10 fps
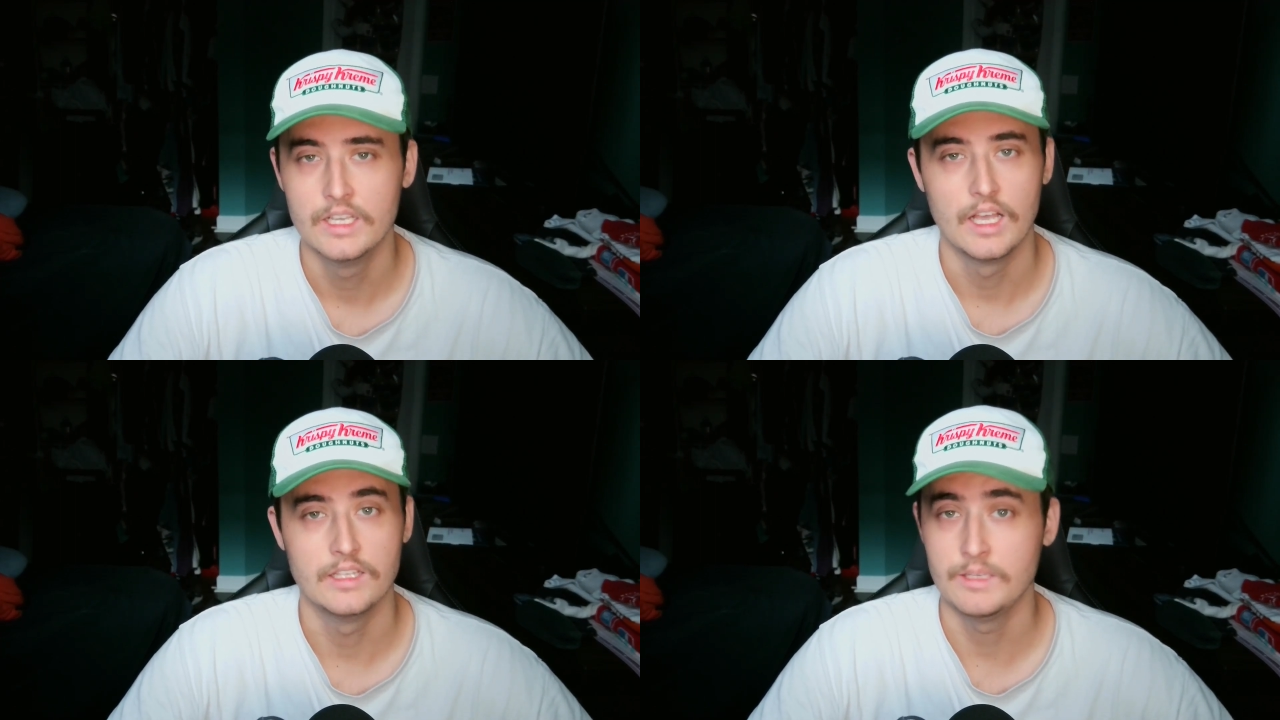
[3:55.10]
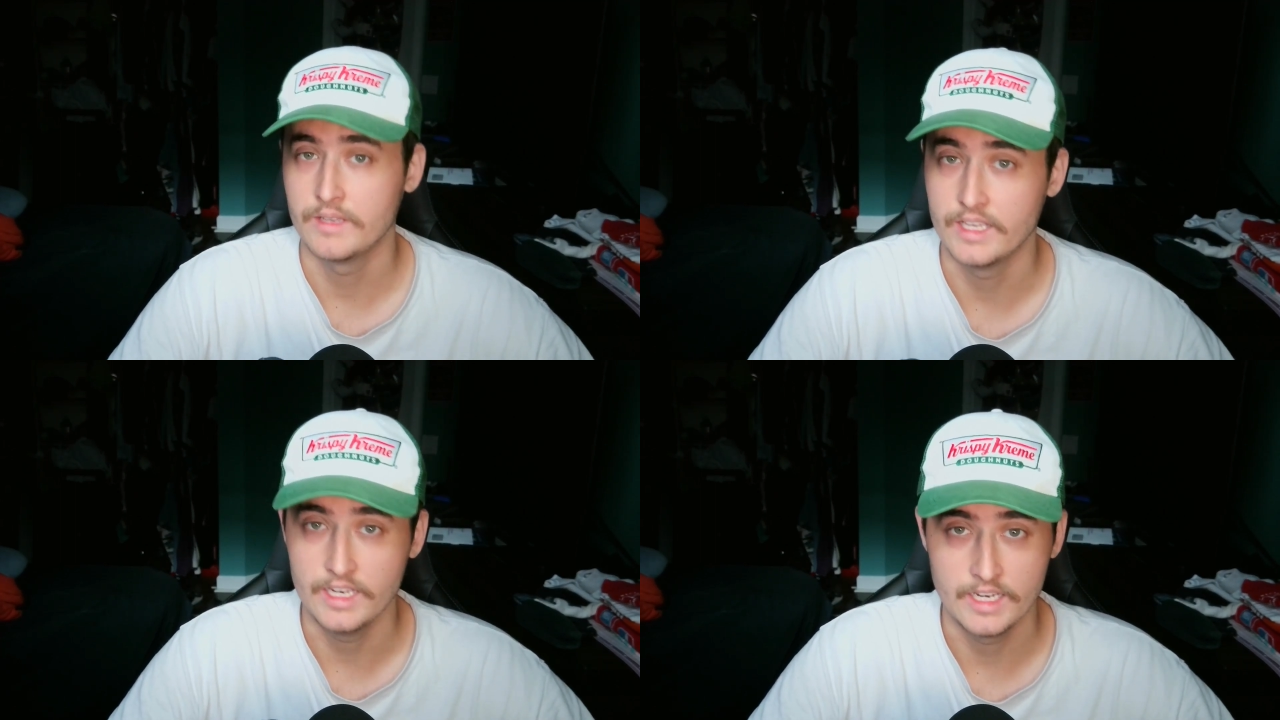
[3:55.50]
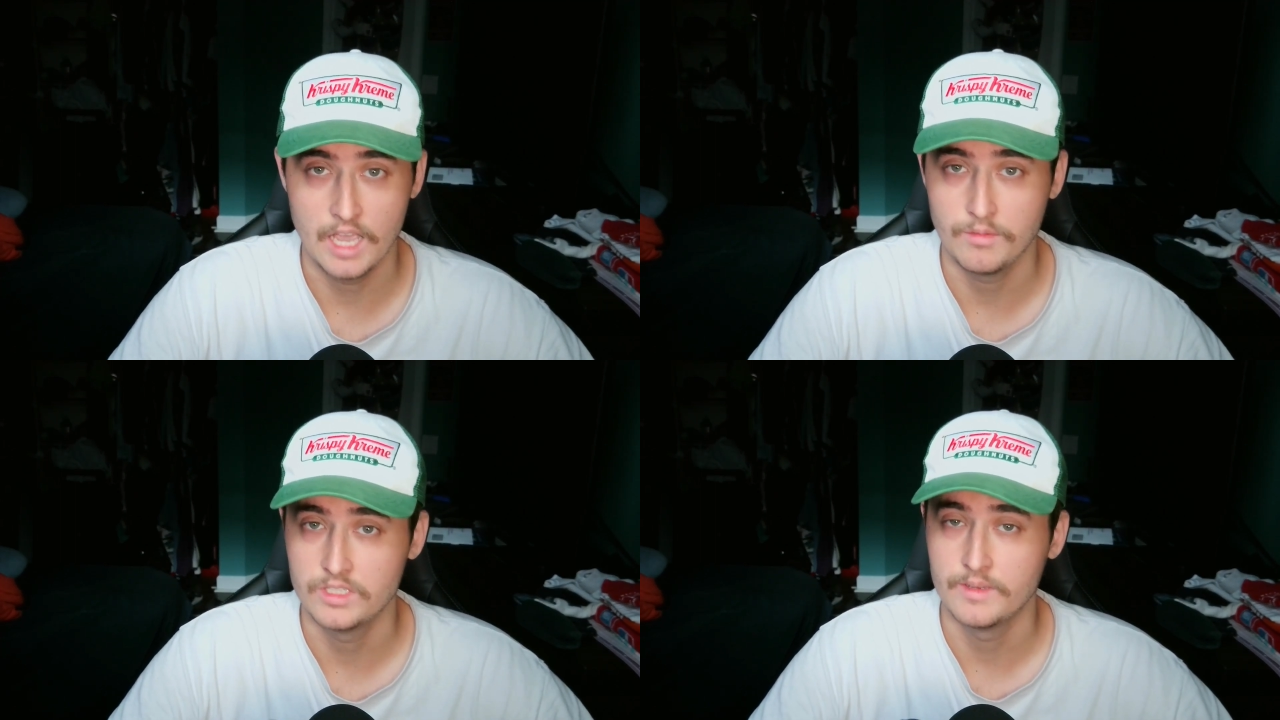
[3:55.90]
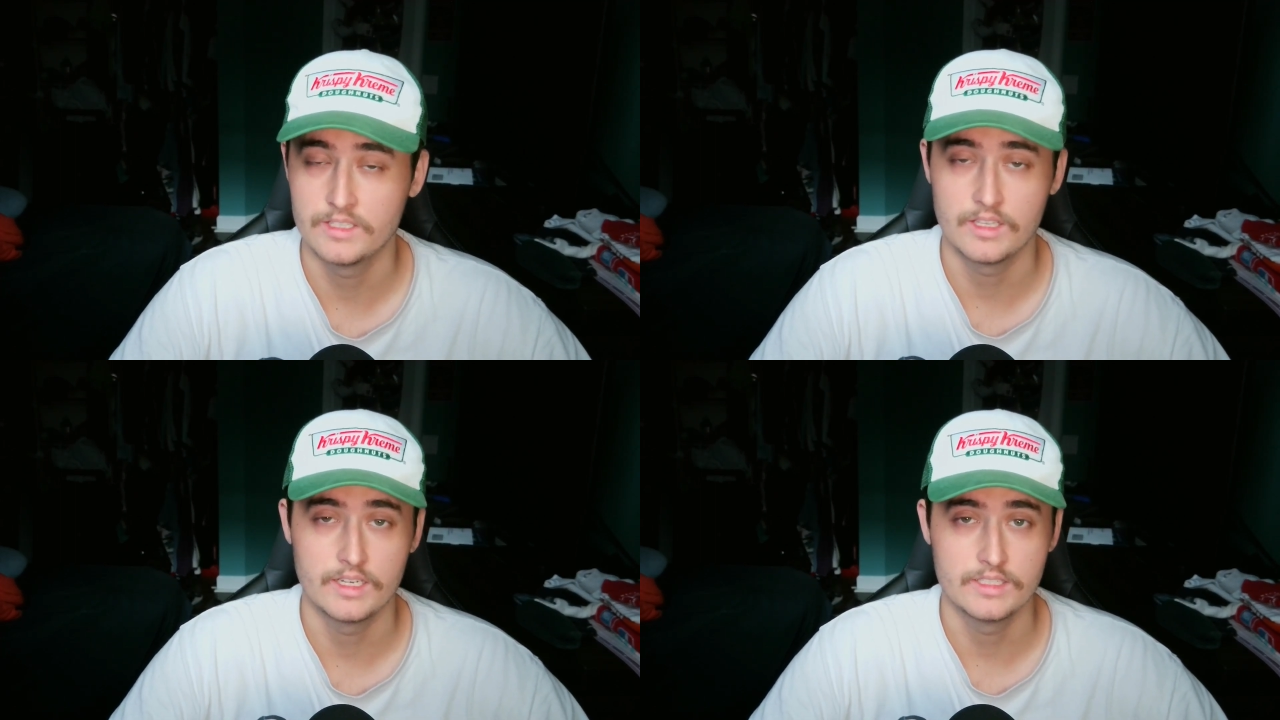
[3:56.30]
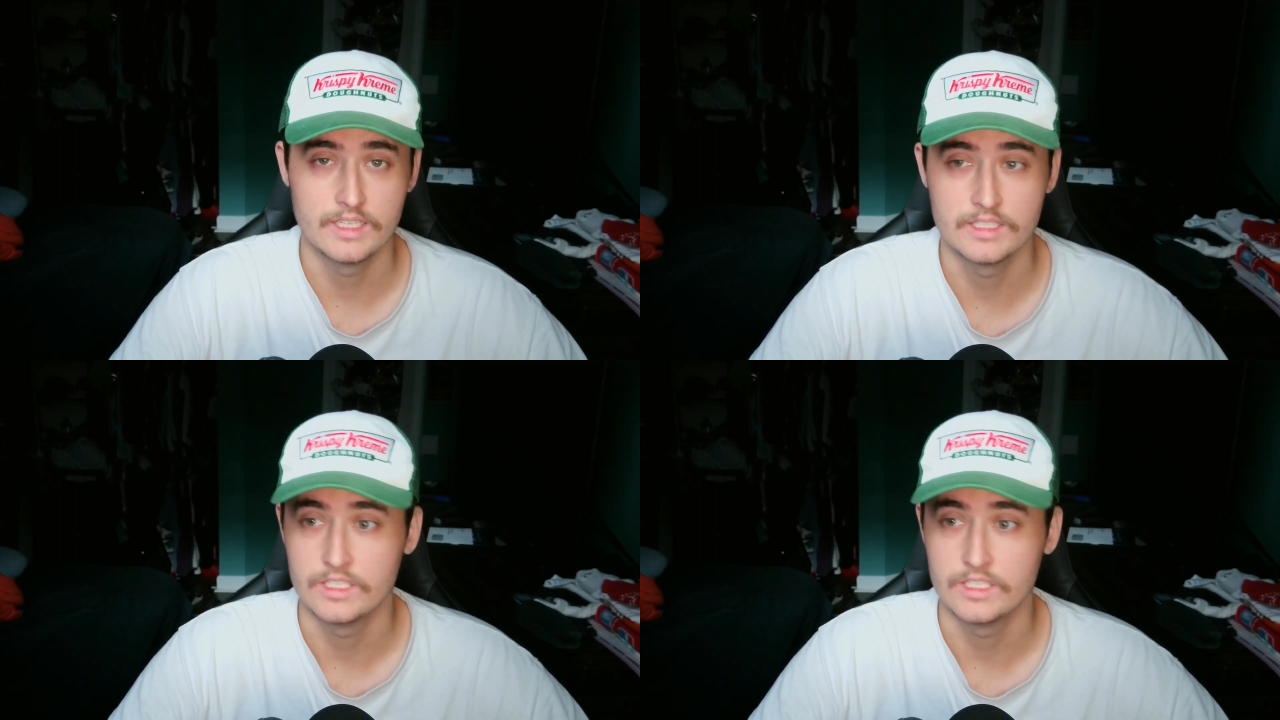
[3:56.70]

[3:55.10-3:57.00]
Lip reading: A team like Indianapolis makes a lot of sense.